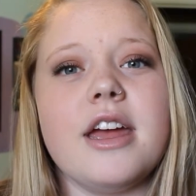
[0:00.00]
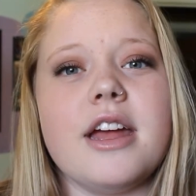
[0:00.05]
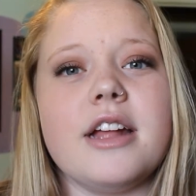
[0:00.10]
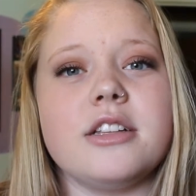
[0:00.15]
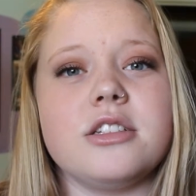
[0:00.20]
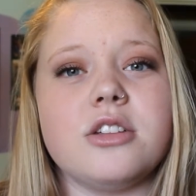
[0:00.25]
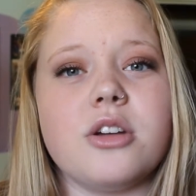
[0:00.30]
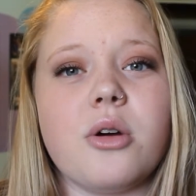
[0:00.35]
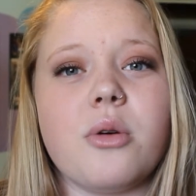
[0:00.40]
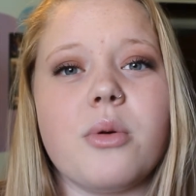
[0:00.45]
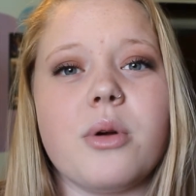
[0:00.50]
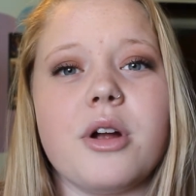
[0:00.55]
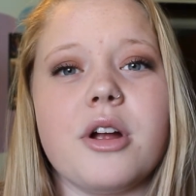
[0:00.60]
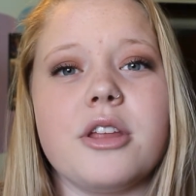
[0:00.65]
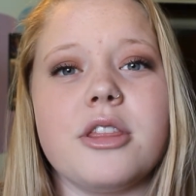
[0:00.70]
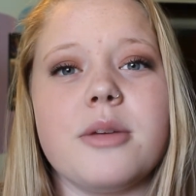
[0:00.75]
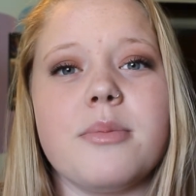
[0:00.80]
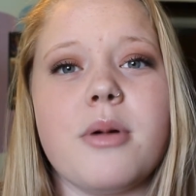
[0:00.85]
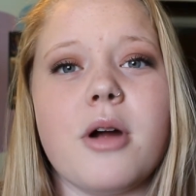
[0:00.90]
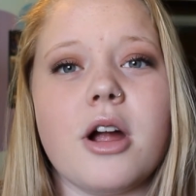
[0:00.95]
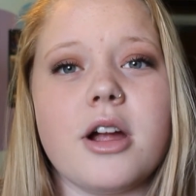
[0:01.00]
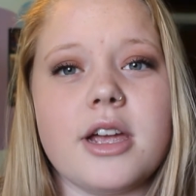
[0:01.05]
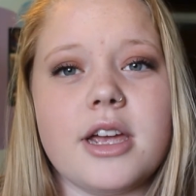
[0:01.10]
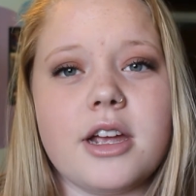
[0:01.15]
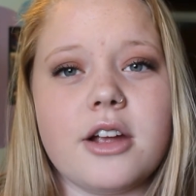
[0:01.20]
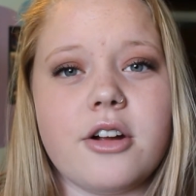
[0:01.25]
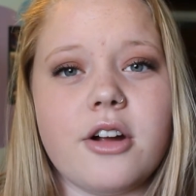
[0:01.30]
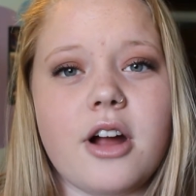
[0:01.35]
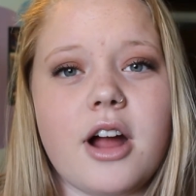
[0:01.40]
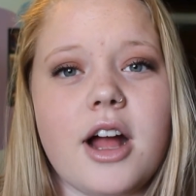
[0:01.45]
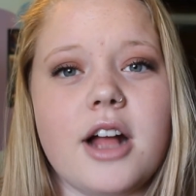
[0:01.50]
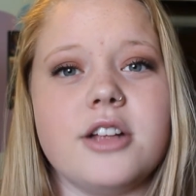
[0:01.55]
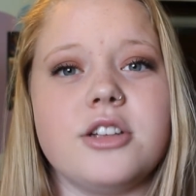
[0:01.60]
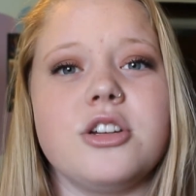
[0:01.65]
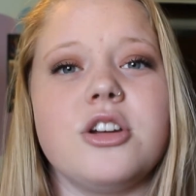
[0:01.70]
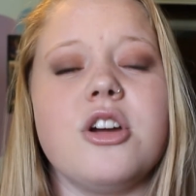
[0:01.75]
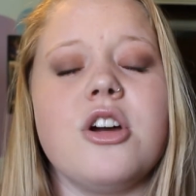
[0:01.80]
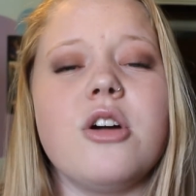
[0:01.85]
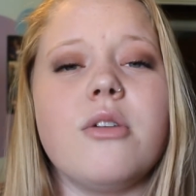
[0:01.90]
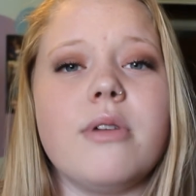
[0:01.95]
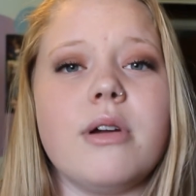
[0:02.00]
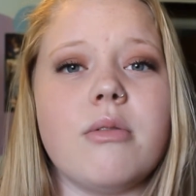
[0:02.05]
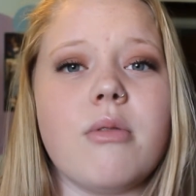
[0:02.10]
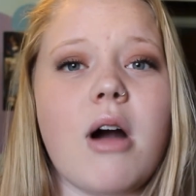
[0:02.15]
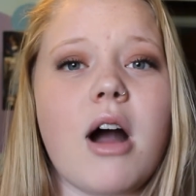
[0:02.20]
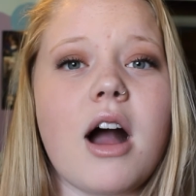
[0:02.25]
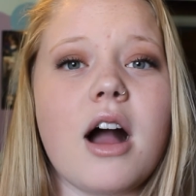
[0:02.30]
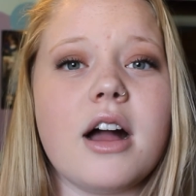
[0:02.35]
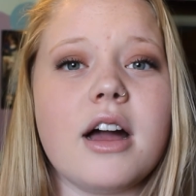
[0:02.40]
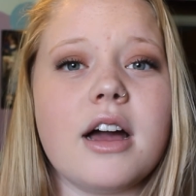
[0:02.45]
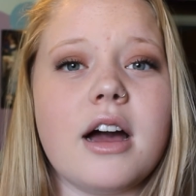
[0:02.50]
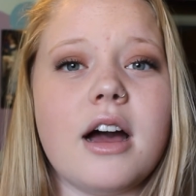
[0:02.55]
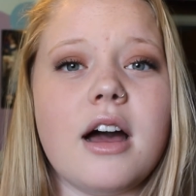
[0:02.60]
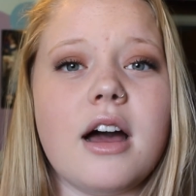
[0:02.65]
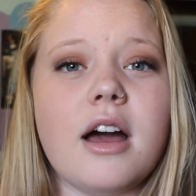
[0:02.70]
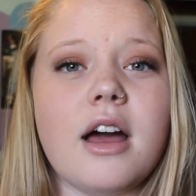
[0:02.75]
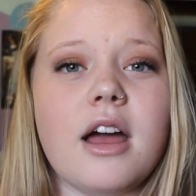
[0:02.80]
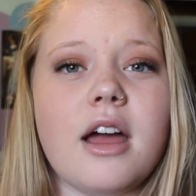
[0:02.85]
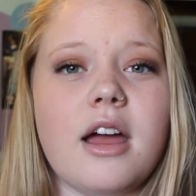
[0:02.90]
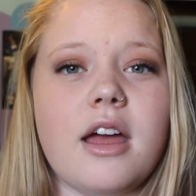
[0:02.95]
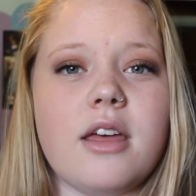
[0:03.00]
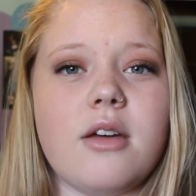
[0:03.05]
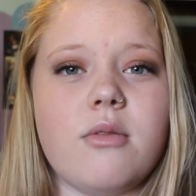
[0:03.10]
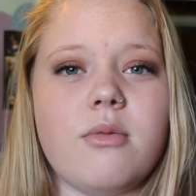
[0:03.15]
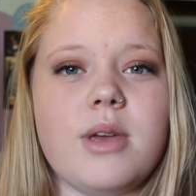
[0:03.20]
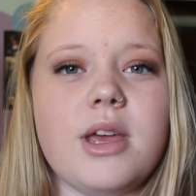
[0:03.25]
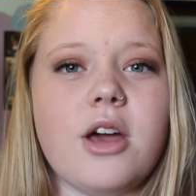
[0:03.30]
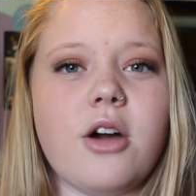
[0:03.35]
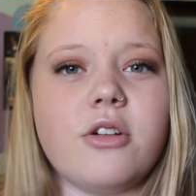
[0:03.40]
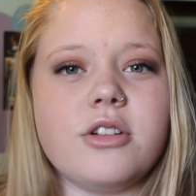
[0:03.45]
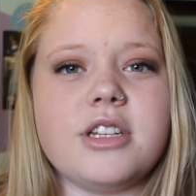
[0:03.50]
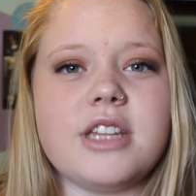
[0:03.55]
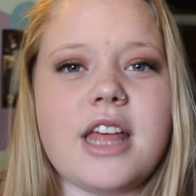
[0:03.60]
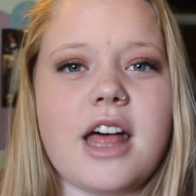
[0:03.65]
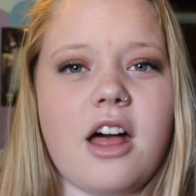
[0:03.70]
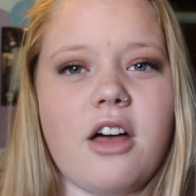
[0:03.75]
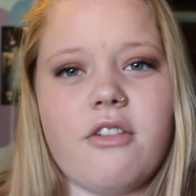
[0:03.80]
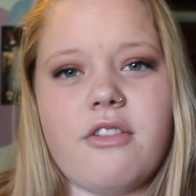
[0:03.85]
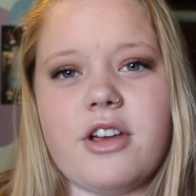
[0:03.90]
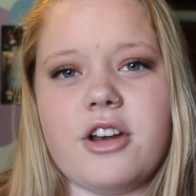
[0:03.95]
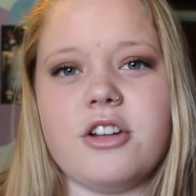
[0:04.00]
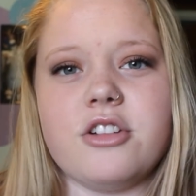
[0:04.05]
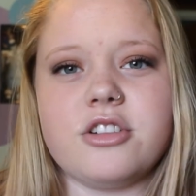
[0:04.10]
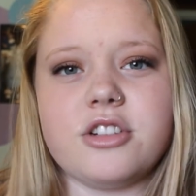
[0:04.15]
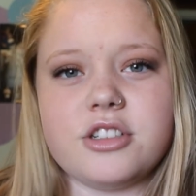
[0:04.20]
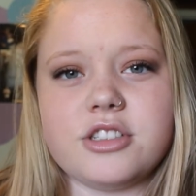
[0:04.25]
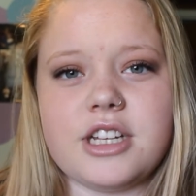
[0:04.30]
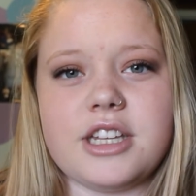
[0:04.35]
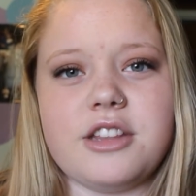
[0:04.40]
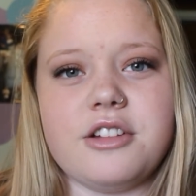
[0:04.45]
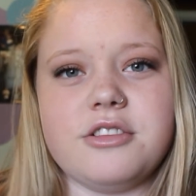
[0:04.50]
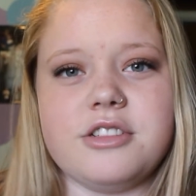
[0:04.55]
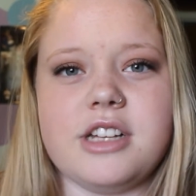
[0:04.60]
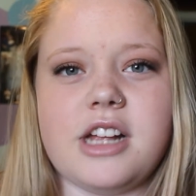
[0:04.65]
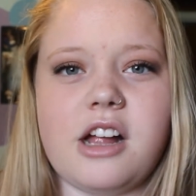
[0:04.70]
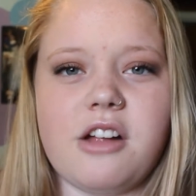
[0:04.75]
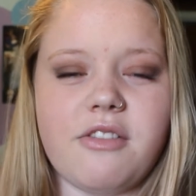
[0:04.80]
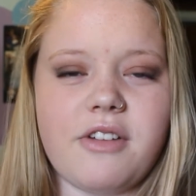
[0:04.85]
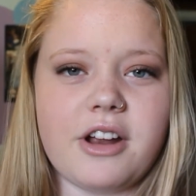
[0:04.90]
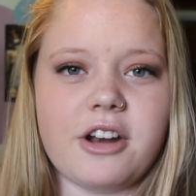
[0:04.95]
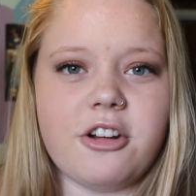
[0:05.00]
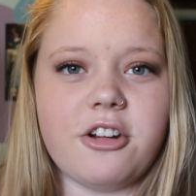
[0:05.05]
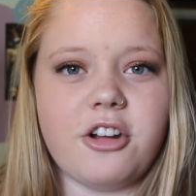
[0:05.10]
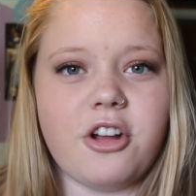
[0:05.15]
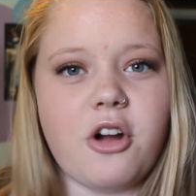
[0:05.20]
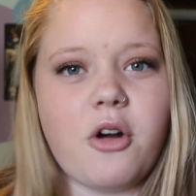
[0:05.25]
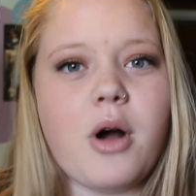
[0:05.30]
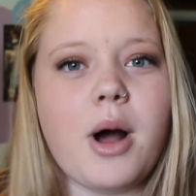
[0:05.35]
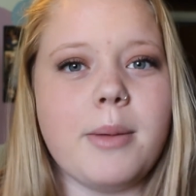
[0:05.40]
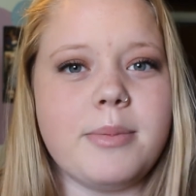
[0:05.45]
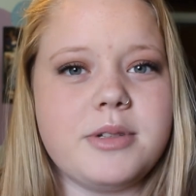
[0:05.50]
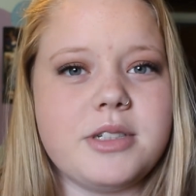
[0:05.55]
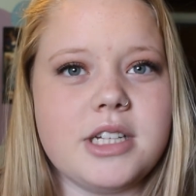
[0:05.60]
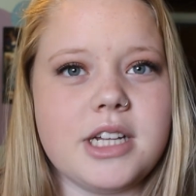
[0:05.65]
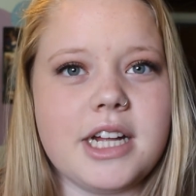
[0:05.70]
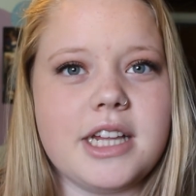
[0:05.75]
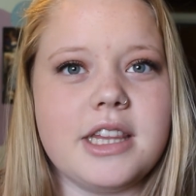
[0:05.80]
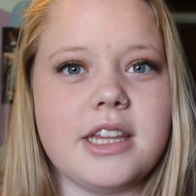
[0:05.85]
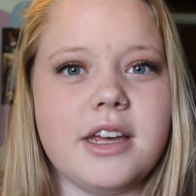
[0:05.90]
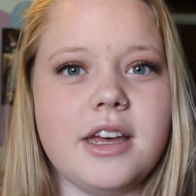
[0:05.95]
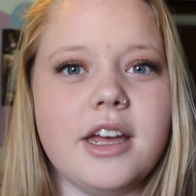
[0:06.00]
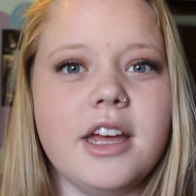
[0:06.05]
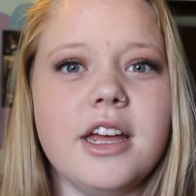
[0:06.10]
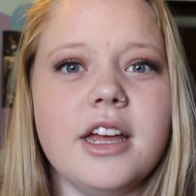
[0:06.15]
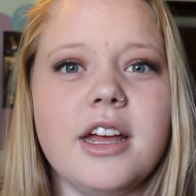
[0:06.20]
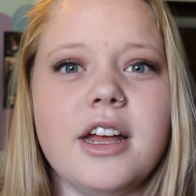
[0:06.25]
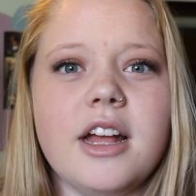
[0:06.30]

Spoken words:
And so we're in the parking garage. We go to the elevators because like there's an elevator to go up to like the